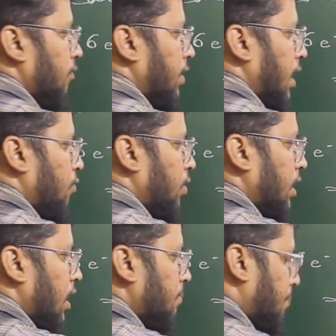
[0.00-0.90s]
uh, we have
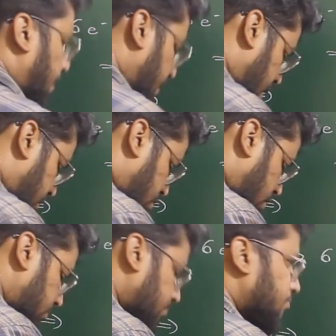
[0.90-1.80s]
one unpaired
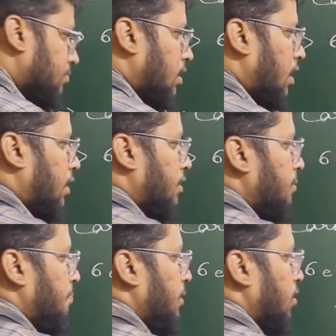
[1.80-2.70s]
electron at
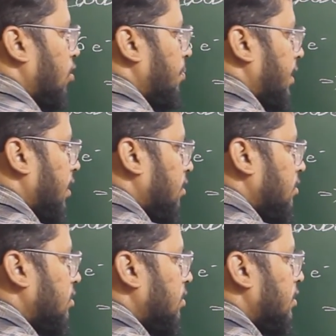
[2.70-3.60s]
the p orbital
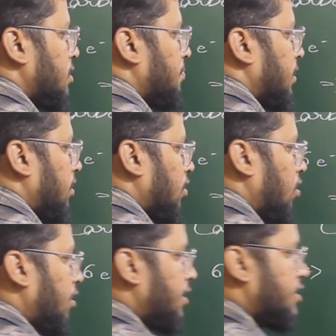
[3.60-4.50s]
this
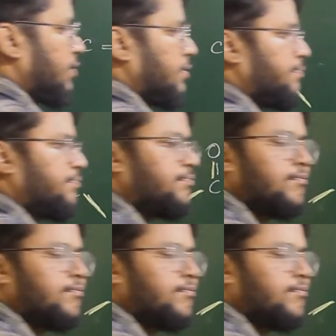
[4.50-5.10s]
particular orange one